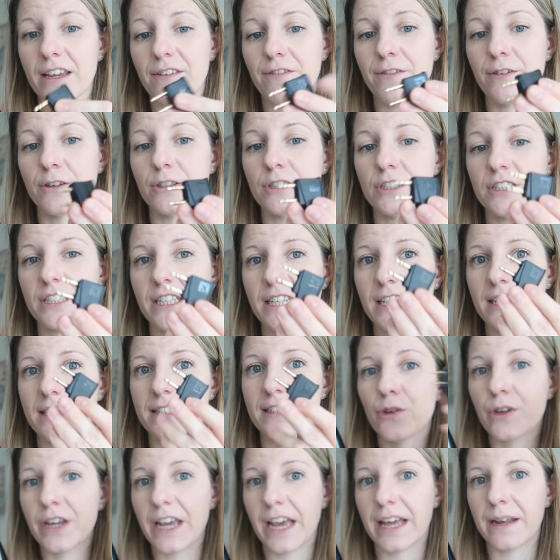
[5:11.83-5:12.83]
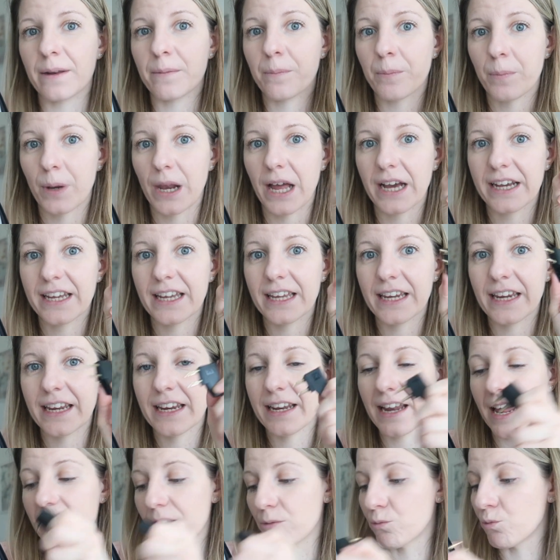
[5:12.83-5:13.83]
If you see, you can plug it
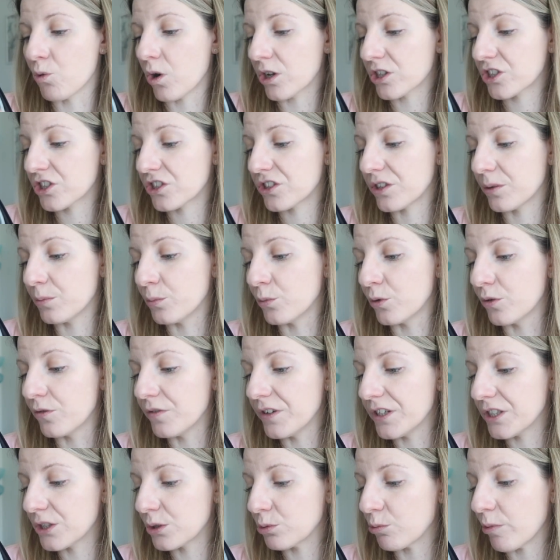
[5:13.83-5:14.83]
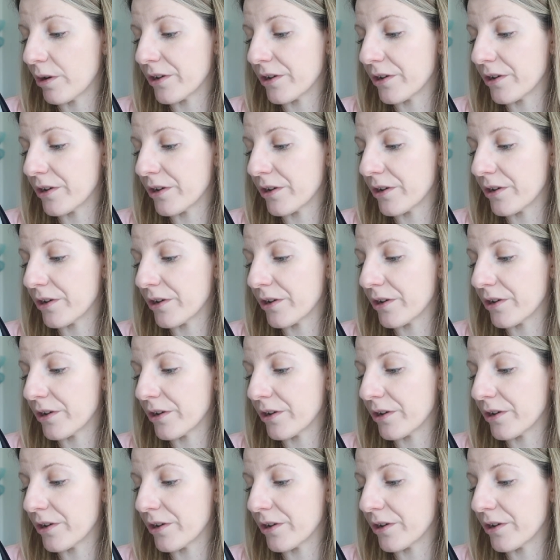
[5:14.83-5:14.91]
in and watch the movies